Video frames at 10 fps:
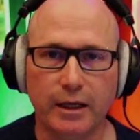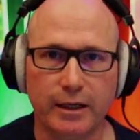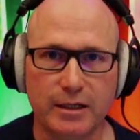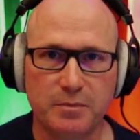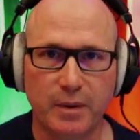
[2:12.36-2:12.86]

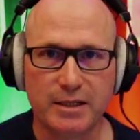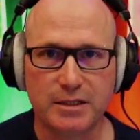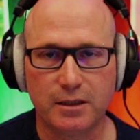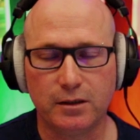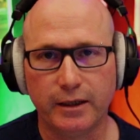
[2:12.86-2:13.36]
is
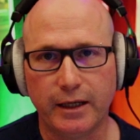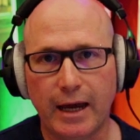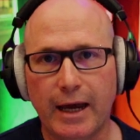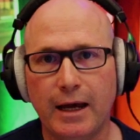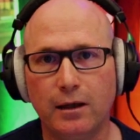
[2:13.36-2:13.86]
basically
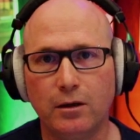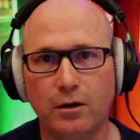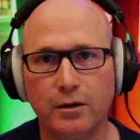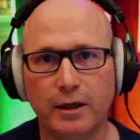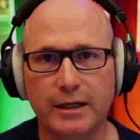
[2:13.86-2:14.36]
how
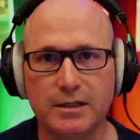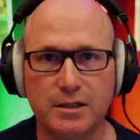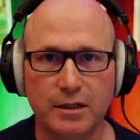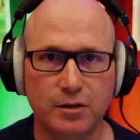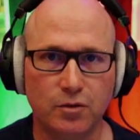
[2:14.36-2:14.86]
long a
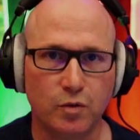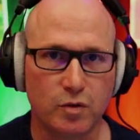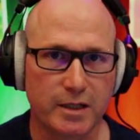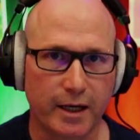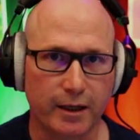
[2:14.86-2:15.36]
signal
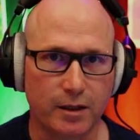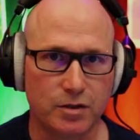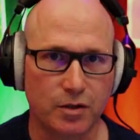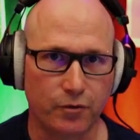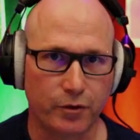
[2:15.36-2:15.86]
will take
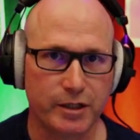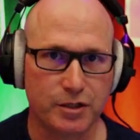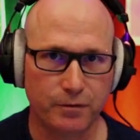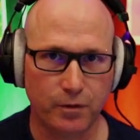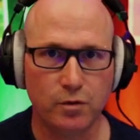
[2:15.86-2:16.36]
to
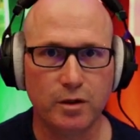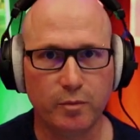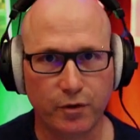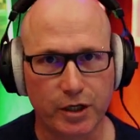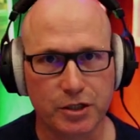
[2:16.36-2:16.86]
reach full
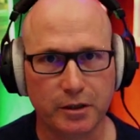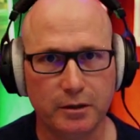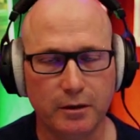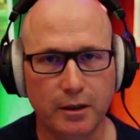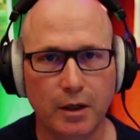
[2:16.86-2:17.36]

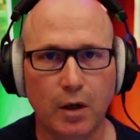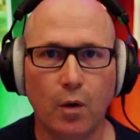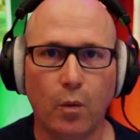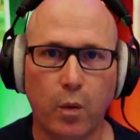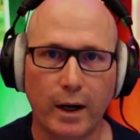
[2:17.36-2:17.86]
compression
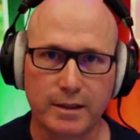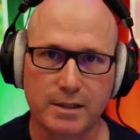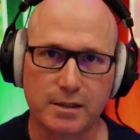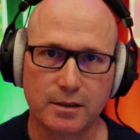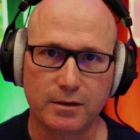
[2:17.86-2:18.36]

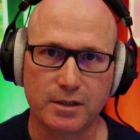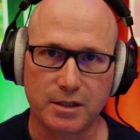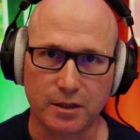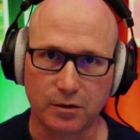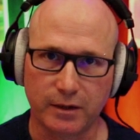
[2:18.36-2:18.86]
once the
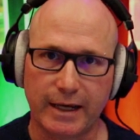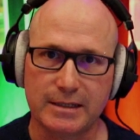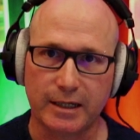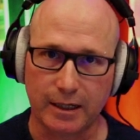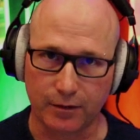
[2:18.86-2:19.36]
signal
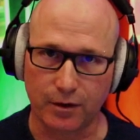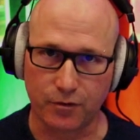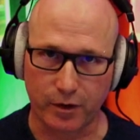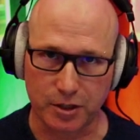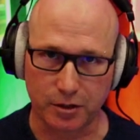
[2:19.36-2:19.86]
has hit the
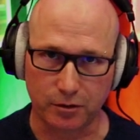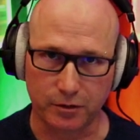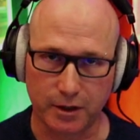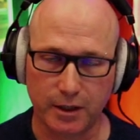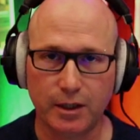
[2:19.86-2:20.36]

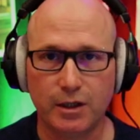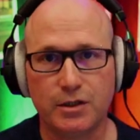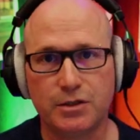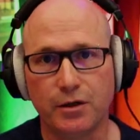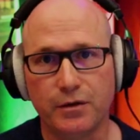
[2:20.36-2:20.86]
threshold.
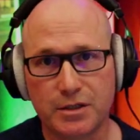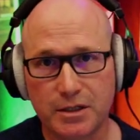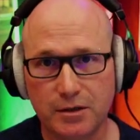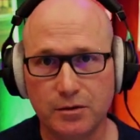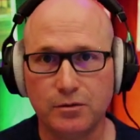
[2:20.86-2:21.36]
So the
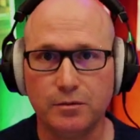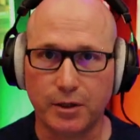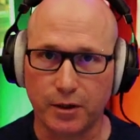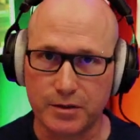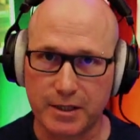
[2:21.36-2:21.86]
signal
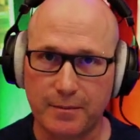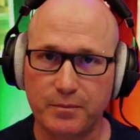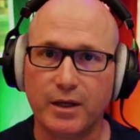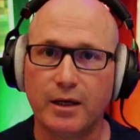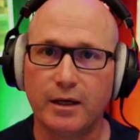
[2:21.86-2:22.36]
goes
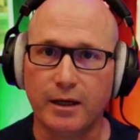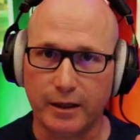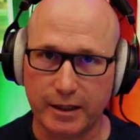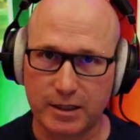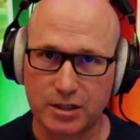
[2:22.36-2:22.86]
up,
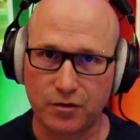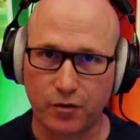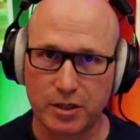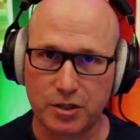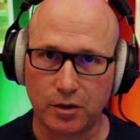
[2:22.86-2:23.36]
it hits
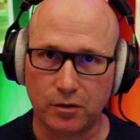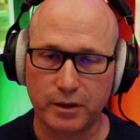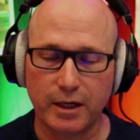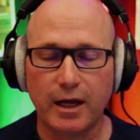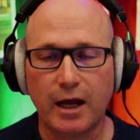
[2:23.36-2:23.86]

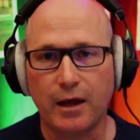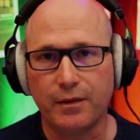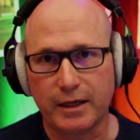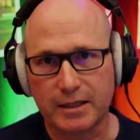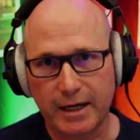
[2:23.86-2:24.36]
threshold,
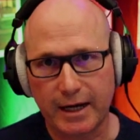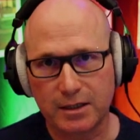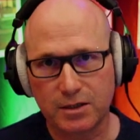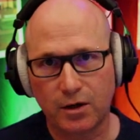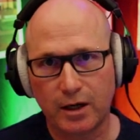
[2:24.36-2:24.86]
and the
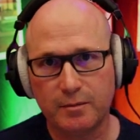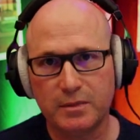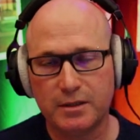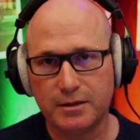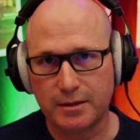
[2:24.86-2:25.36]
attack time